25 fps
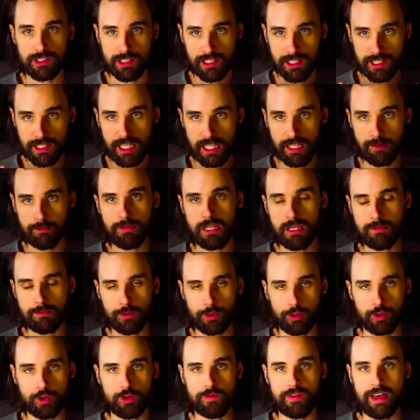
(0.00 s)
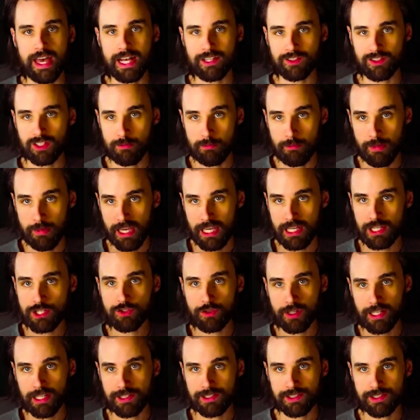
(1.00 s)
get people who have actually made
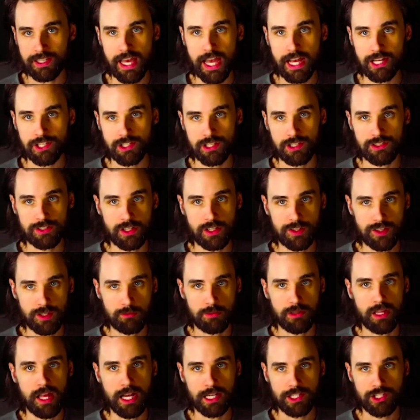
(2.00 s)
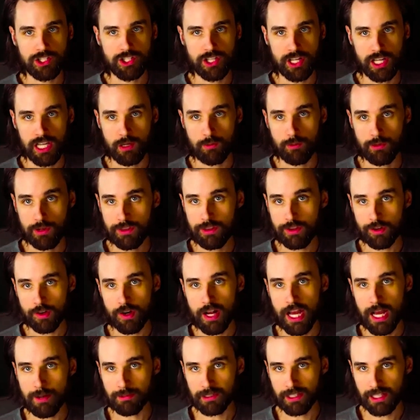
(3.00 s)
transactions on the blockchain with
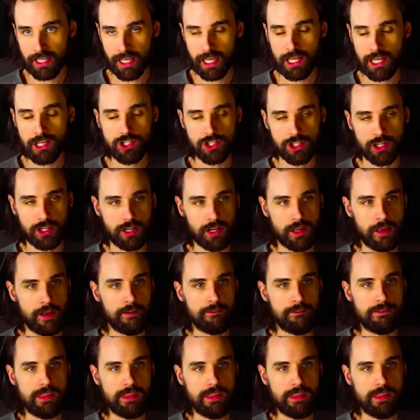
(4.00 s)
your application,